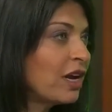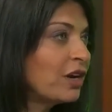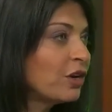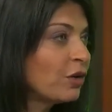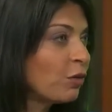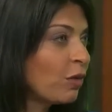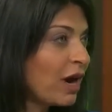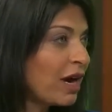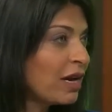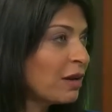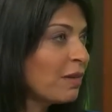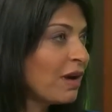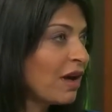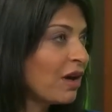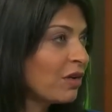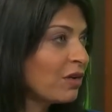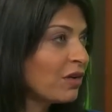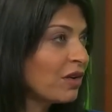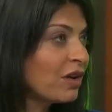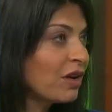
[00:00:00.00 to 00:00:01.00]
And you're right
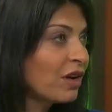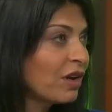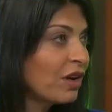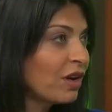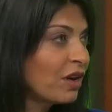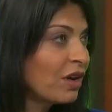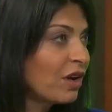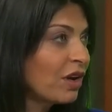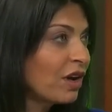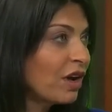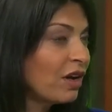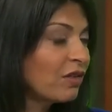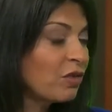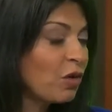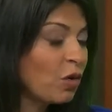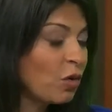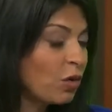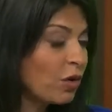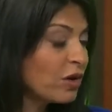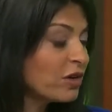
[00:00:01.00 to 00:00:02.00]
about, of
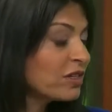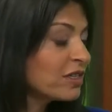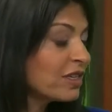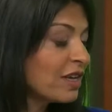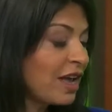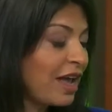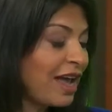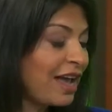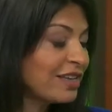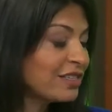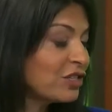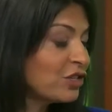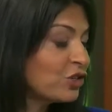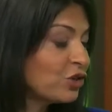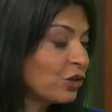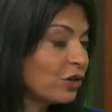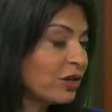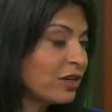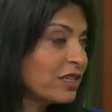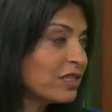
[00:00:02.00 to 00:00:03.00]
course, as a
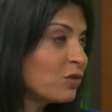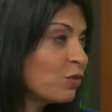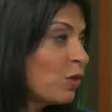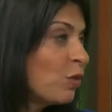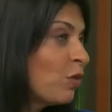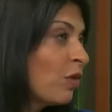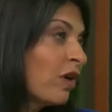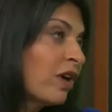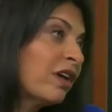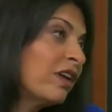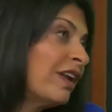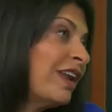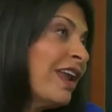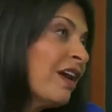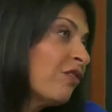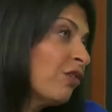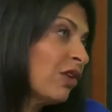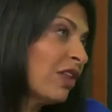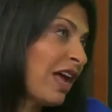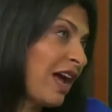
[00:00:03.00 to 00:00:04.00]
journalist, we were
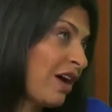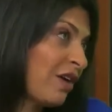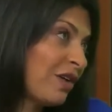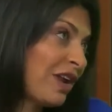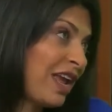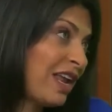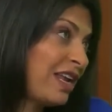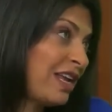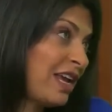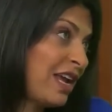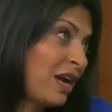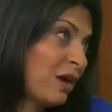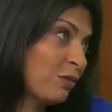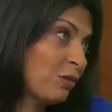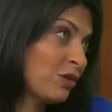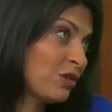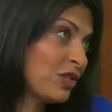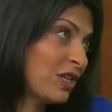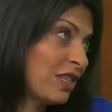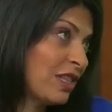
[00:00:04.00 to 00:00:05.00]
never allowed any
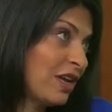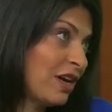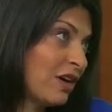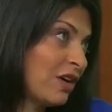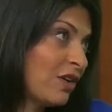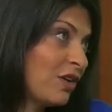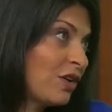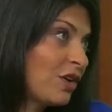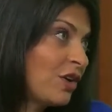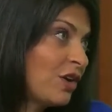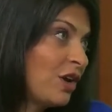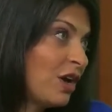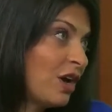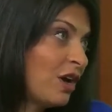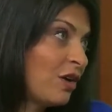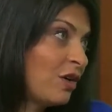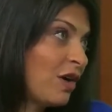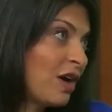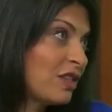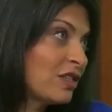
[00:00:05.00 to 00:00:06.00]
cameras in there, you
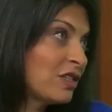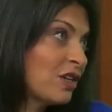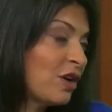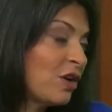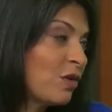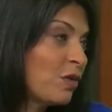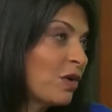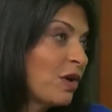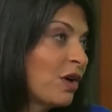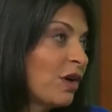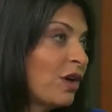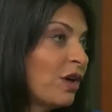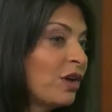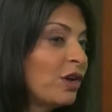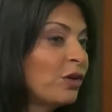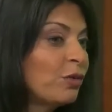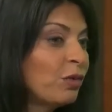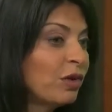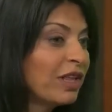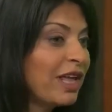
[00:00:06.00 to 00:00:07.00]
know, and so
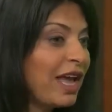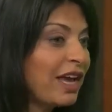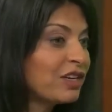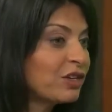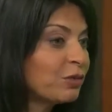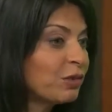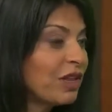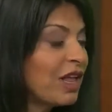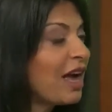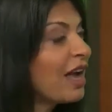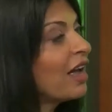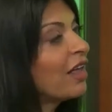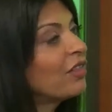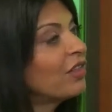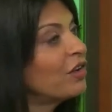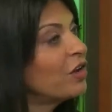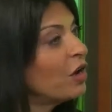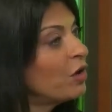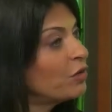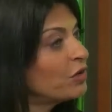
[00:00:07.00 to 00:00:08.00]
you really had to rely on
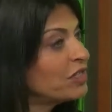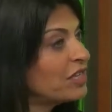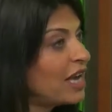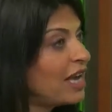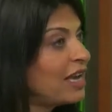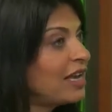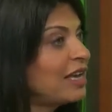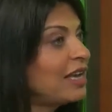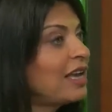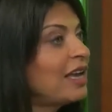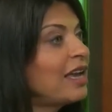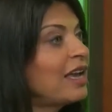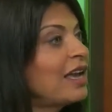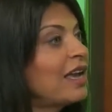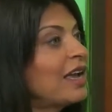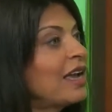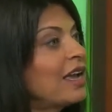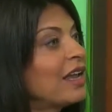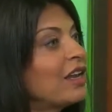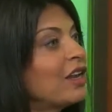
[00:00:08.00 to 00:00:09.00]
the note
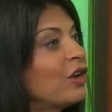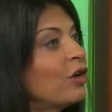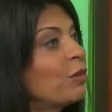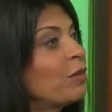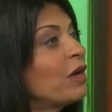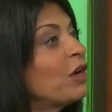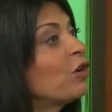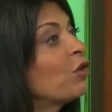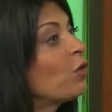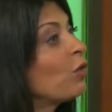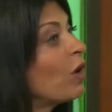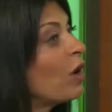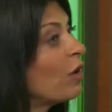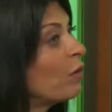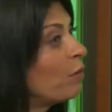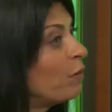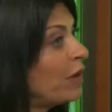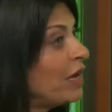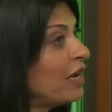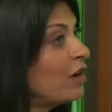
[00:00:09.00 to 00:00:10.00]
taking and, you know,
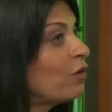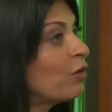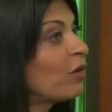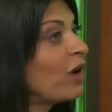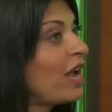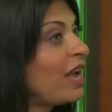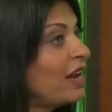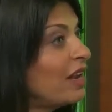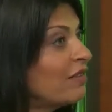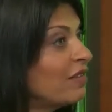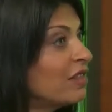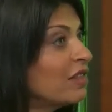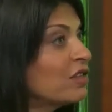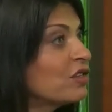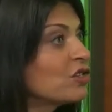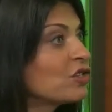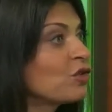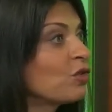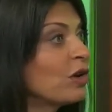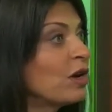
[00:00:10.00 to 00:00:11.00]
being creative in
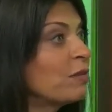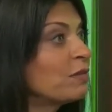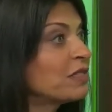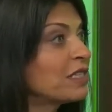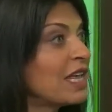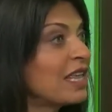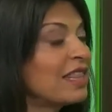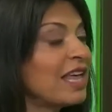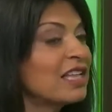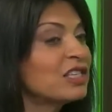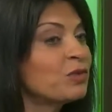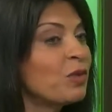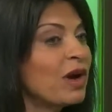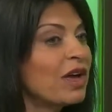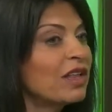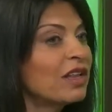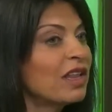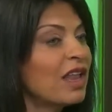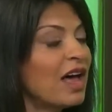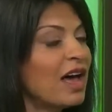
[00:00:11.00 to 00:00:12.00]
the scripts, and that's
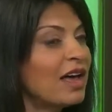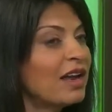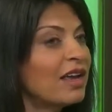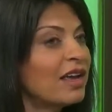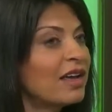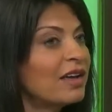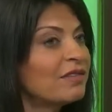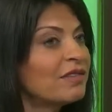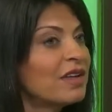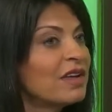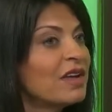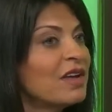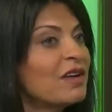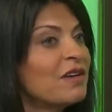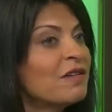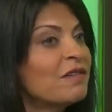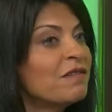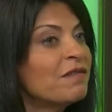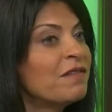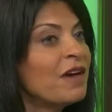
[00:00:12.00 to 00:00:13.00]
why a lot of
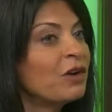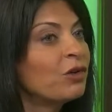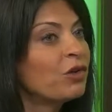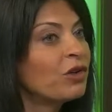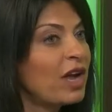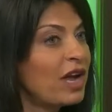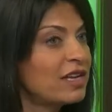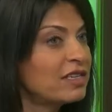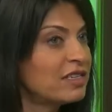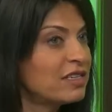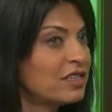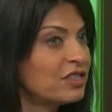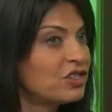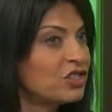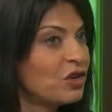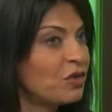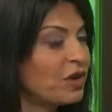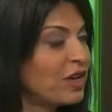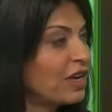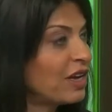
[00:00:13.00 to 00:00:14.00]
federal cases
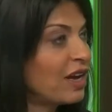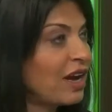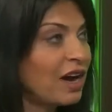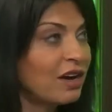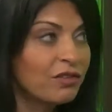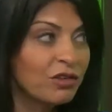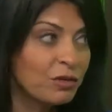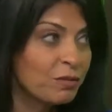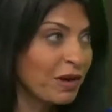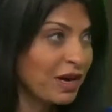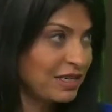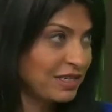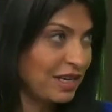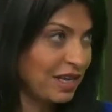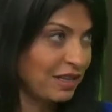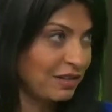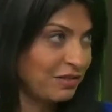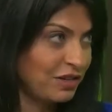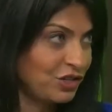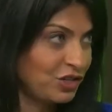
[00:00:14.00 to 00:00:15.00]
don't get covered by
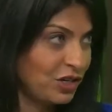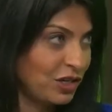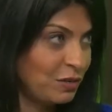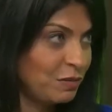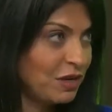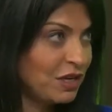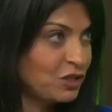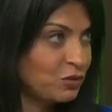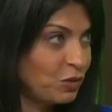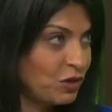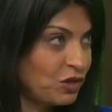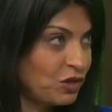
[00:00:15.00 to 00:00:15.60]
television, because we